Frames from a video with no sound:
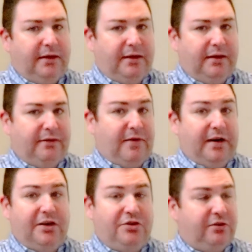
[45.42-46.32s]
a
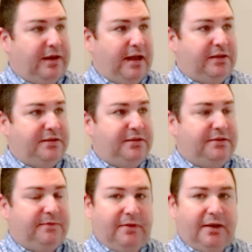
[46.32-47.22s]
financial
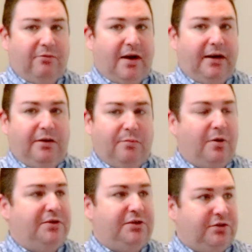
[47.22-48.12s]
analysis, and writing your
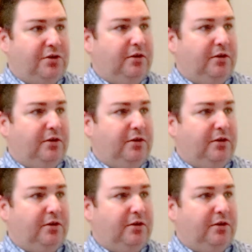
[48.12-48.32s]
project